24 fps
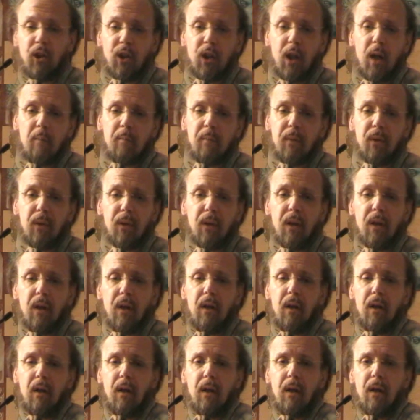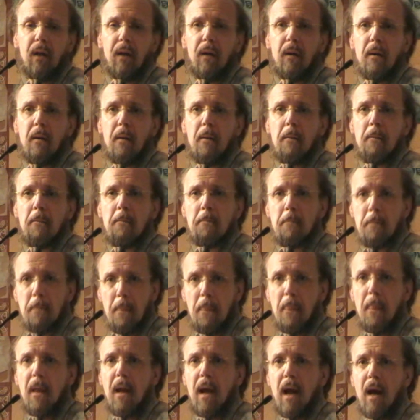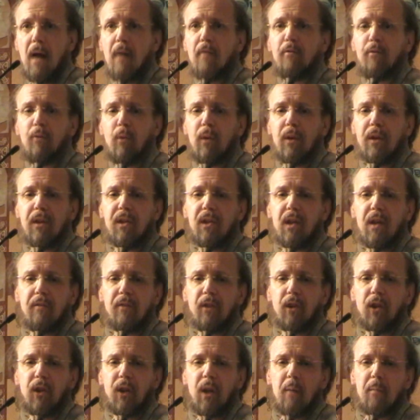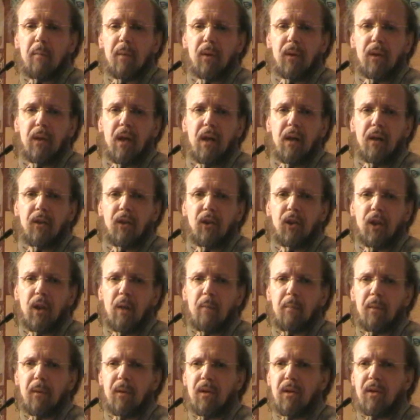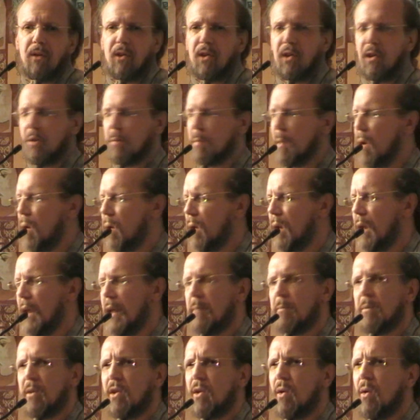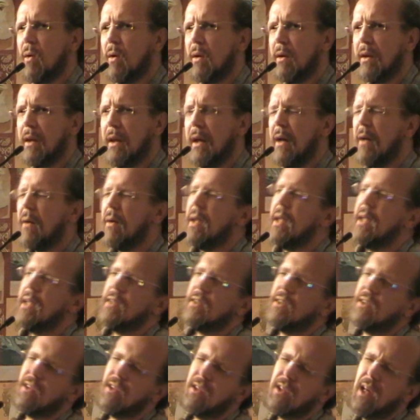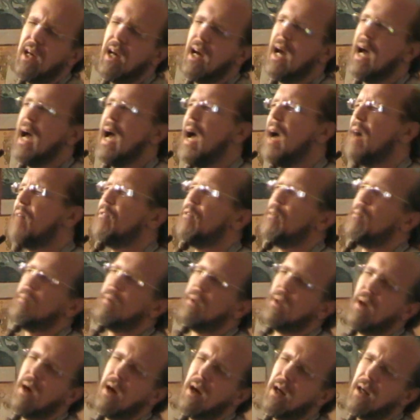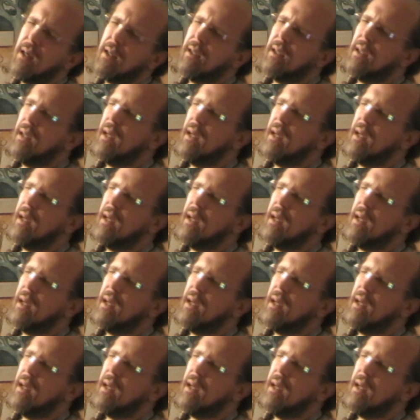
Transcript: Sheppard. 46. Now, 47 Sheppard, Yonge East- Sheppard, there's a east small west? Oh, that's the store there. It's uh, half a block